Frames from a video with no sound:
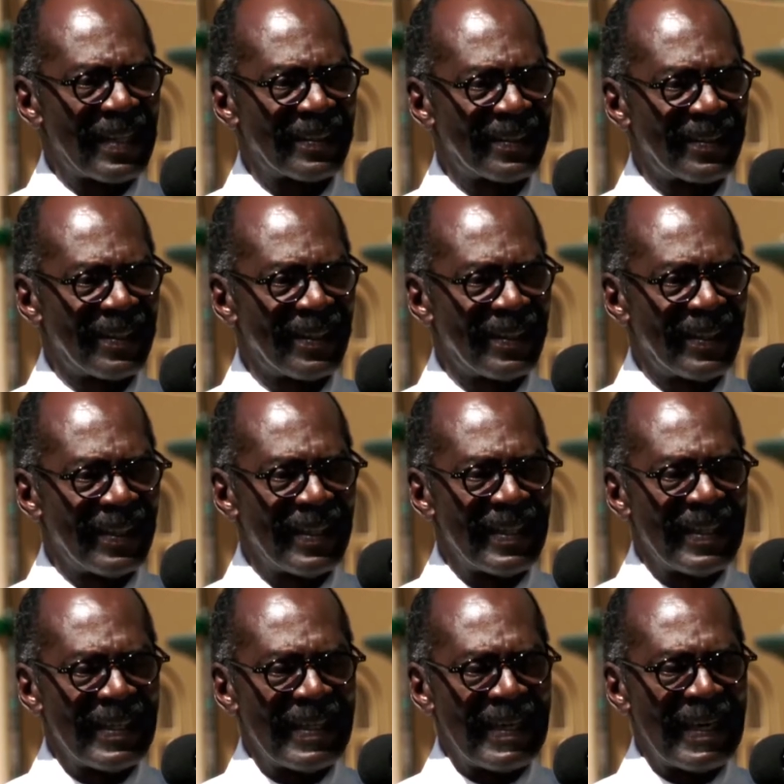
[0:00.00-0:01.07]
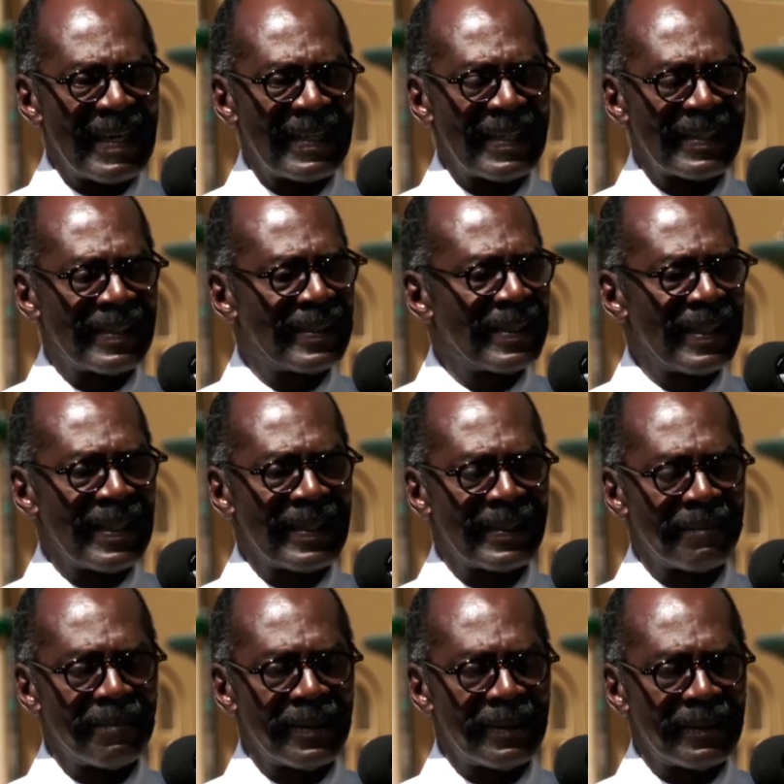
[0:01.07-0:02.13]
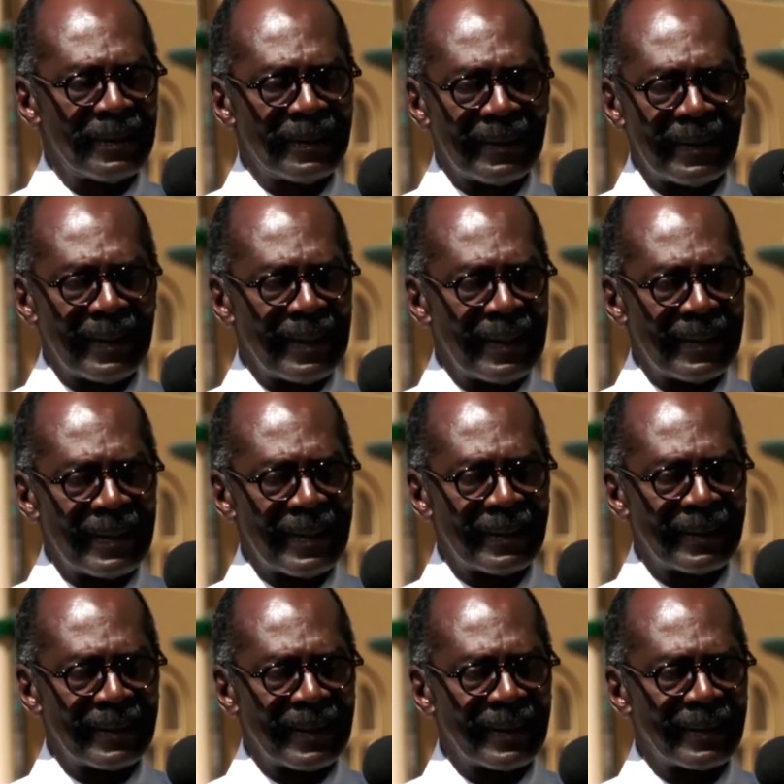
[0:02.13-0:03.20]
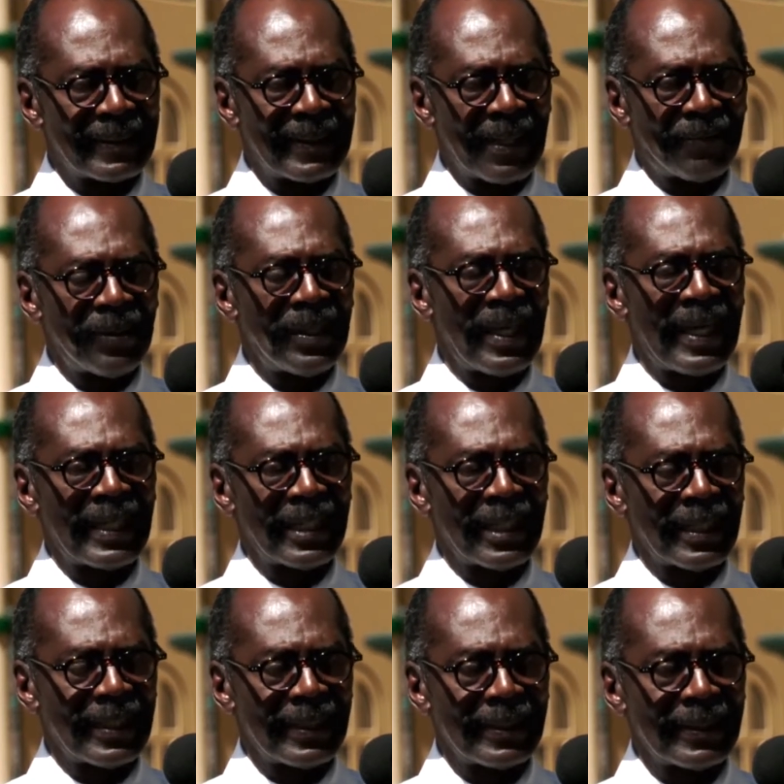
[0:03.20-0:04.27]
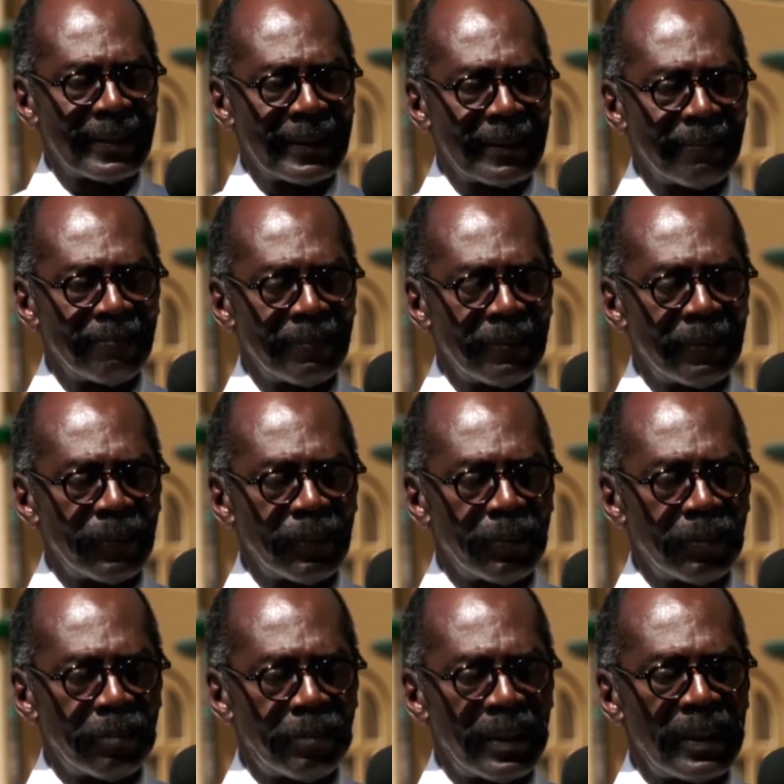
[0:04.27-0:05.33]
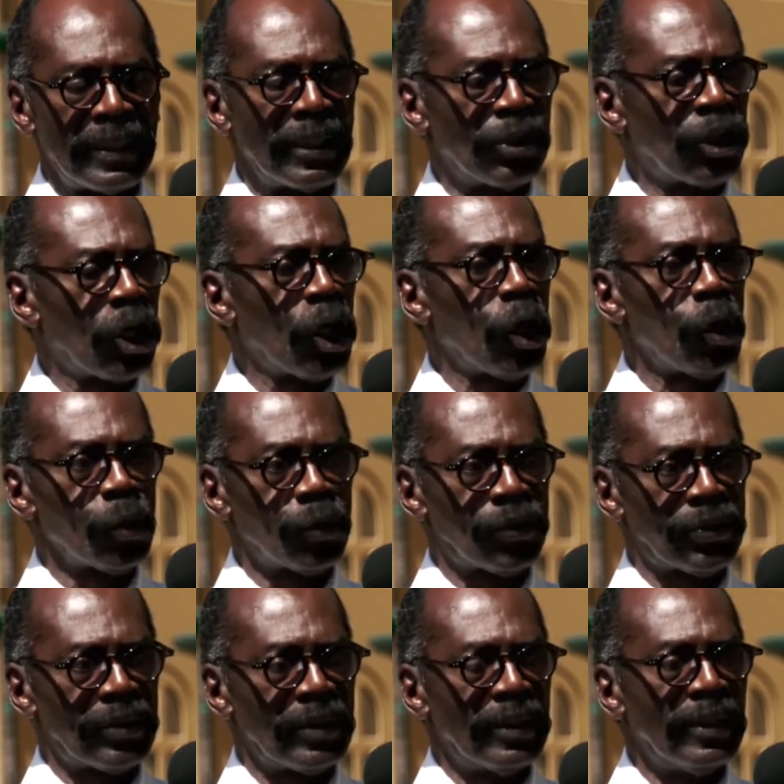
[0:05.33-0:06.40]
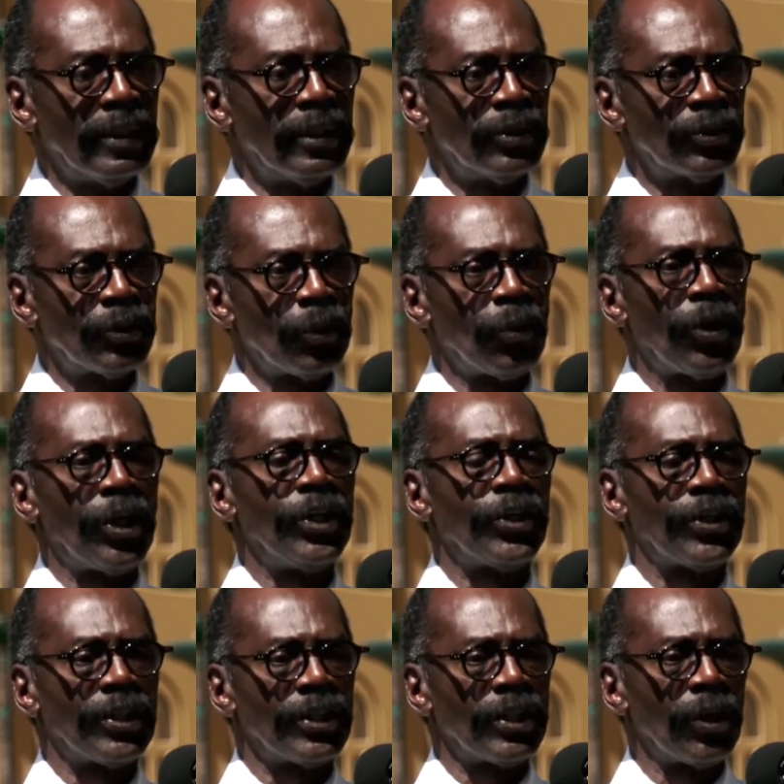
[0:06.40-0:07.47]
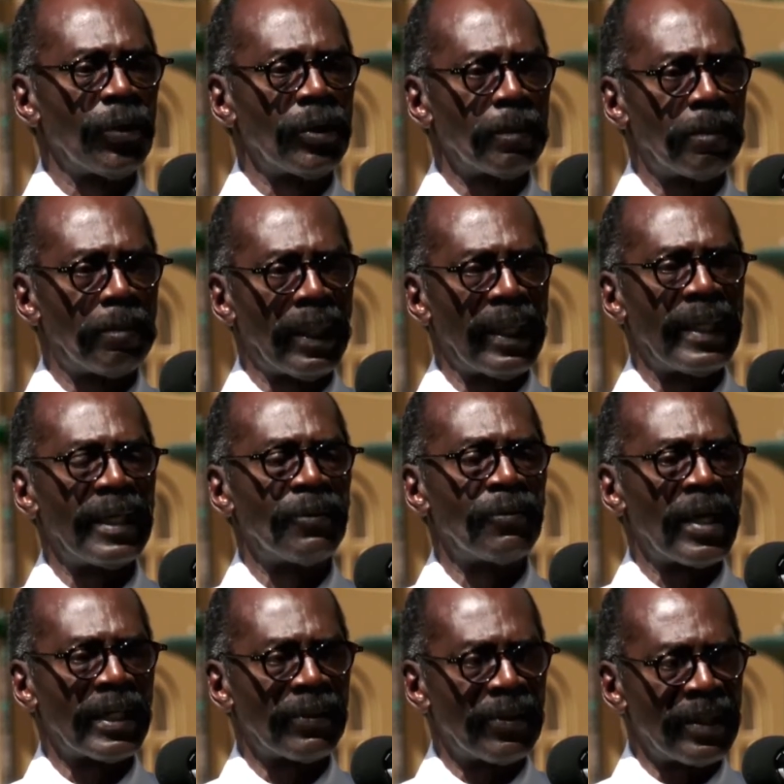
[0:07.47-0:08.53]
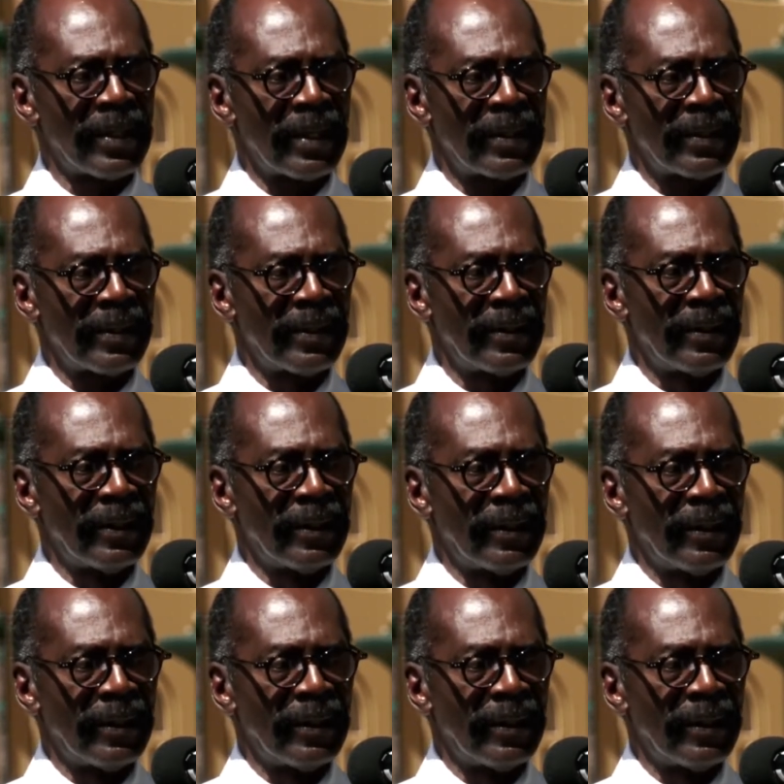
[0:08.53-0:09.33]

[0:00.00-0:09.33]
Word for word: best, and there's nothing like being close to where you can go and play and recreate.